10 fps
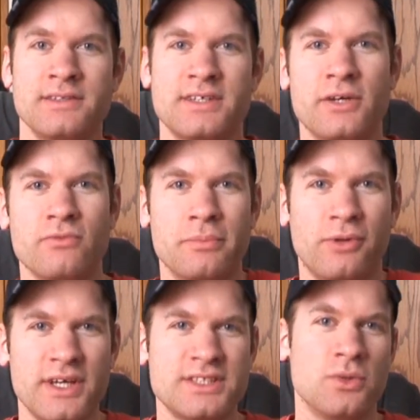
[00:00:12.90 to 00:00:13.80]
to kind of
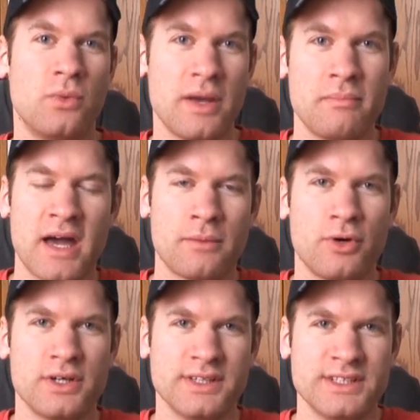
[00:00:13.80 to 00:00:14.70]
replace the white
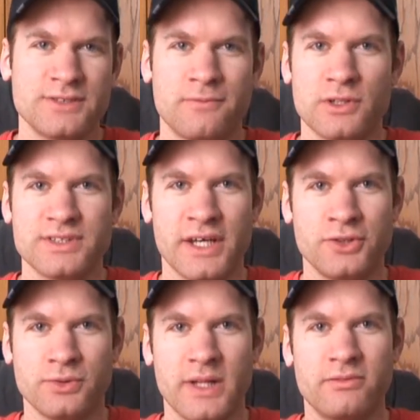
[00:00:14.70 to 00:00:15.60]
MacBook, at least as far as the
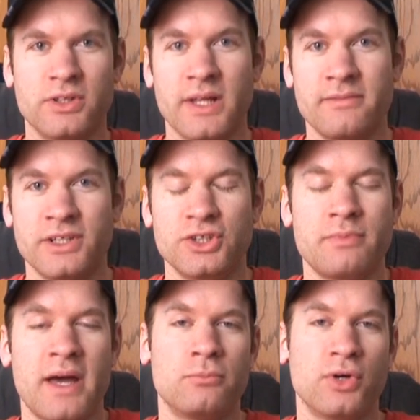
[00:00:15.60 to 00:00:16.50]
entry-level 11-inch
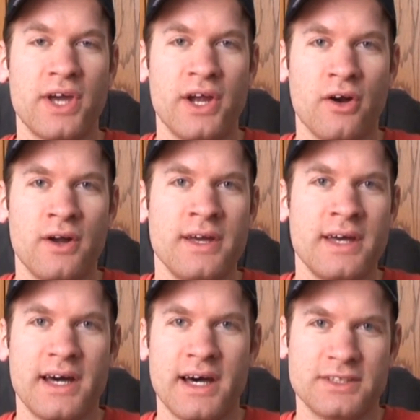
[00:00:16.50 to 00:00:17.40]
MacBook Air.
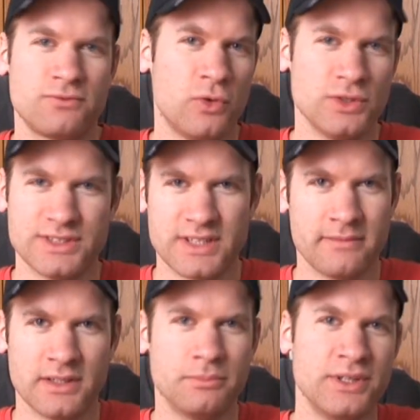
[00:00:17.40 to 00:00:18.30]
Of course, is
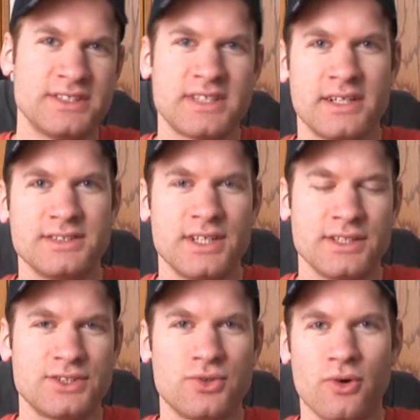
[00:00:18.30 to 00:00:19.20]
having complete solid-state
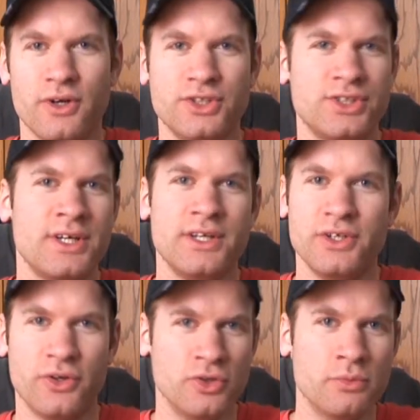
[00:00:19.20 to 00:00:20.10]
storage,
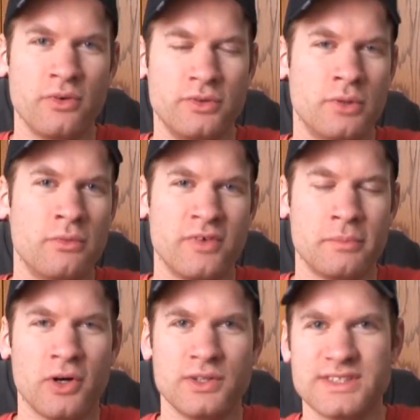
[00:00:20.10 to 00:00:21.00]
no moving
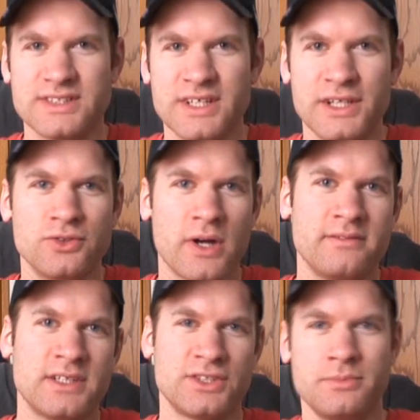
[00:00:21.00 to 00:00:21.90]
parts. The CD drive
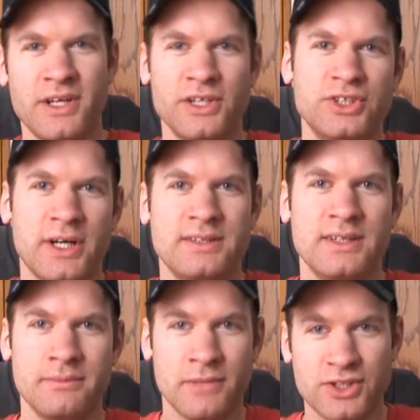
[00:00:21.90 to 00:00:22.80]
has actually been ejected,
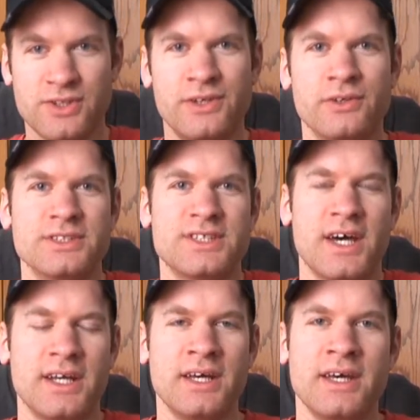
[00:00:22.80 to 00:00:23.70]
a much thinner
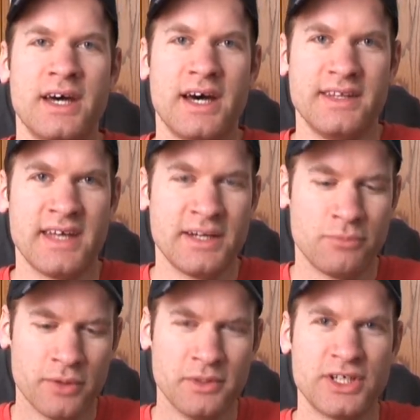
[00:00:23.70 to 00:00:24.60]
design, and that
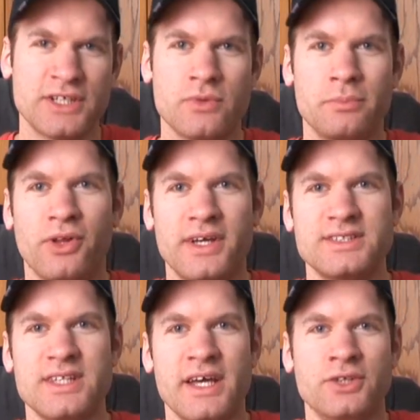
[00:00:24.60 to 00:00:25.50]
pretty much has
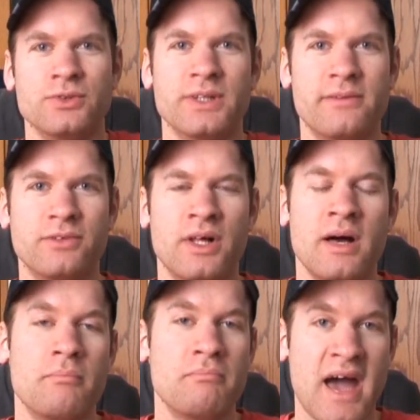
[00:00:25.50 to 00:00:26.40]
replaced the entry-level
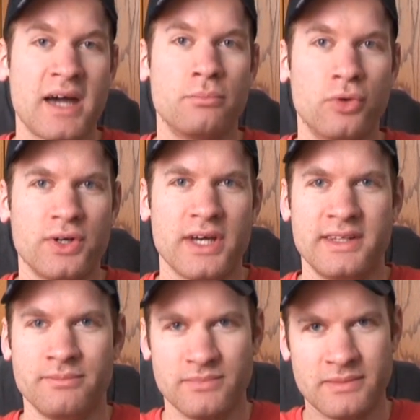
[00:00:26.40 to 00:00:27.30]
MacBook,
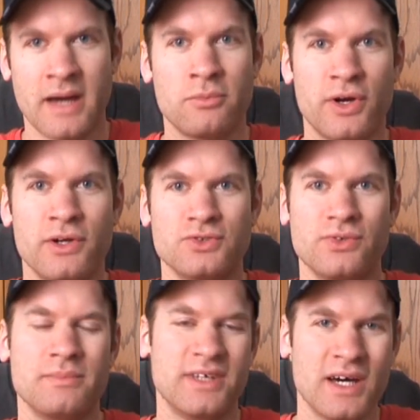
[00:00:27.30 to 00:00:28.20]
and MacBook Air has
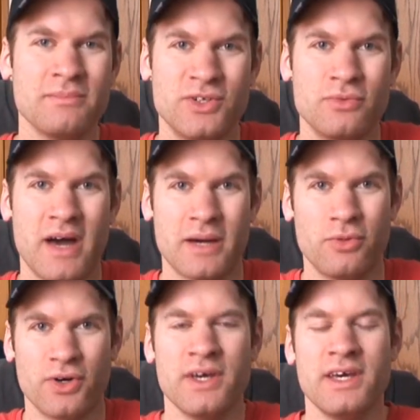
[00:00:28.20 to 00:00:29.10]
really become the new
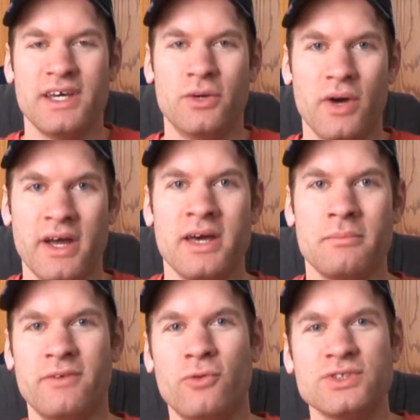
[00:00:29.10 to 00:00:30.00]
MacBook in a way.
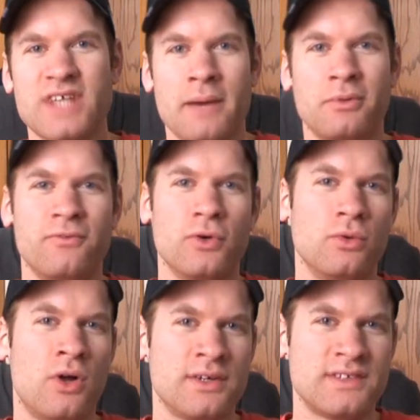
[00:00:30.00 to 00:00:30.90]
But of course, Apple for a
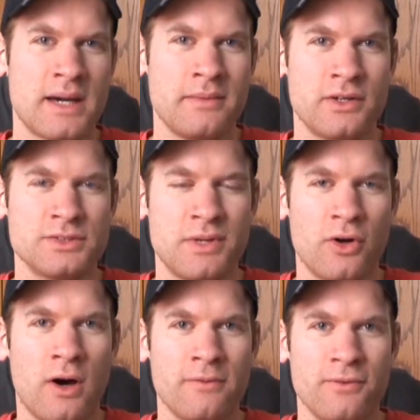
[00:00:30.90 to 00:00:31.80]
long time now has been
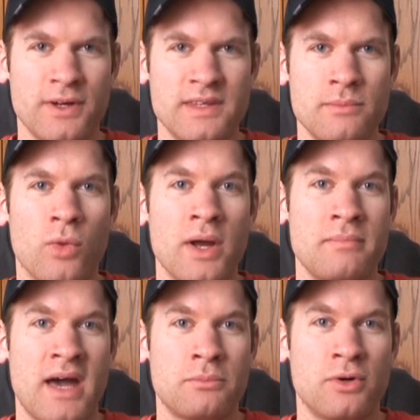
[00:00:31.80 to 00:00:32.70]
offering the white
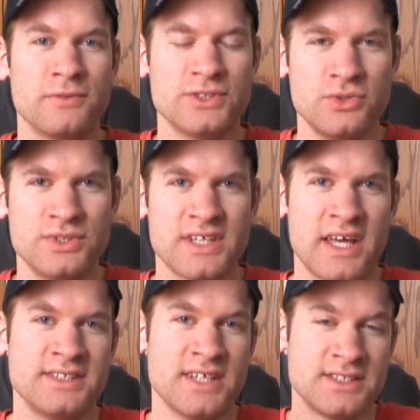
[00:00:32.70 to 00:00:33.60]
MacBook for students,
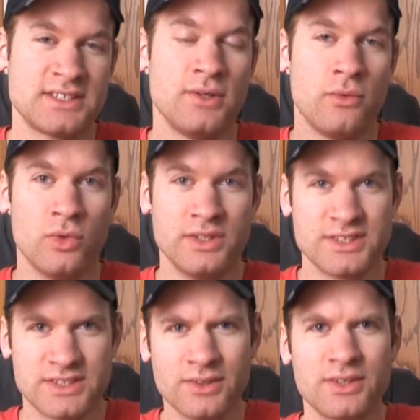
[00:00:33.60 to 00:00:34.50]
and was
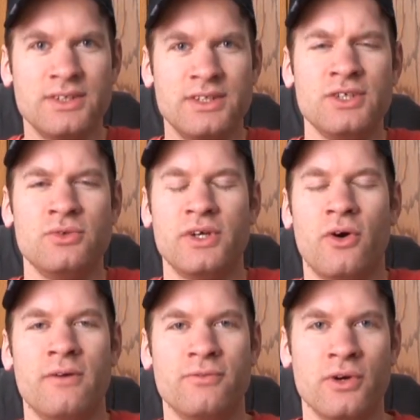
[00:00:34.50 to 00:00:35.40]
still continuing to
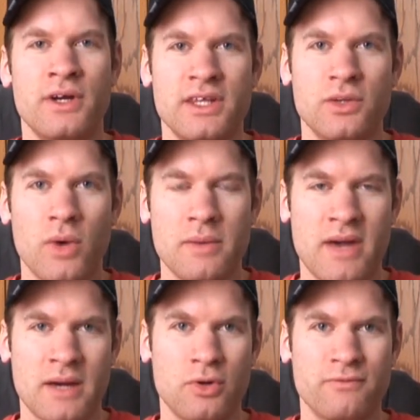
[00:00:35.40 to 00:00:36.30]
offer the white
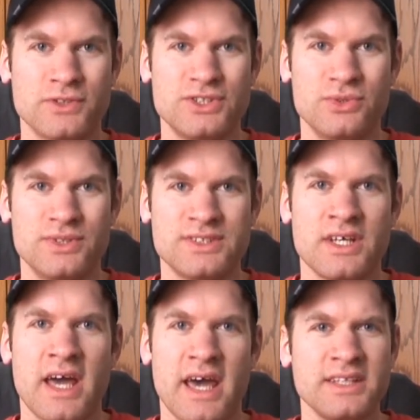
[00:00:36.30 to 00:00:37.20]
MacBook for students,
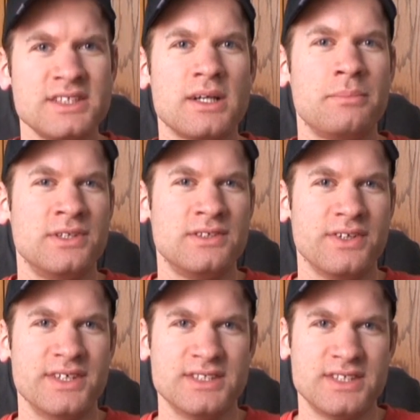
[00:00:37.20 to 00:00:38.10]
at least up until
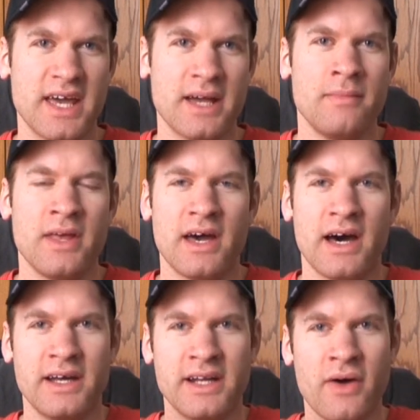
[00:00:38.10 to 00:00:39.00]
this day.
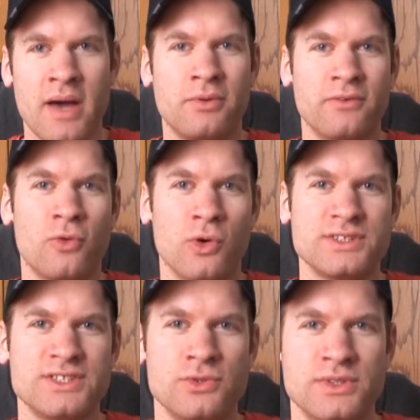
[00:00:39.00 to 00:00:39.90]
Now Apple, of
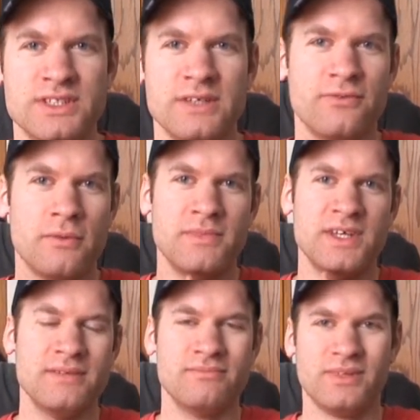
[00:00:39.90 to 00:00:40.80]
course, as you can see from
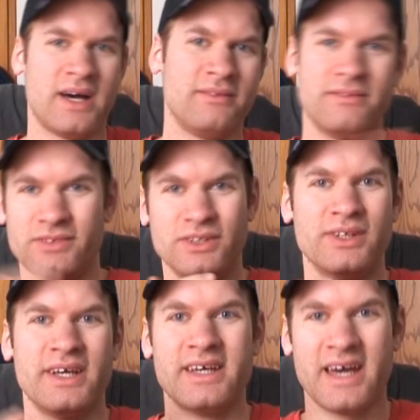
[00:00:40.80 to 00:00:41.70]
the little
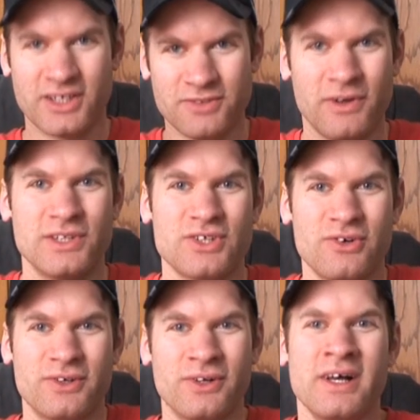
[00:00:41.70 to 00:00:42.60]
link, I actually found this
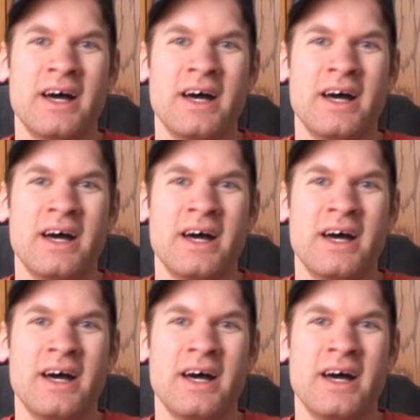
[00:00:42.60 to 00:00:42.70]
article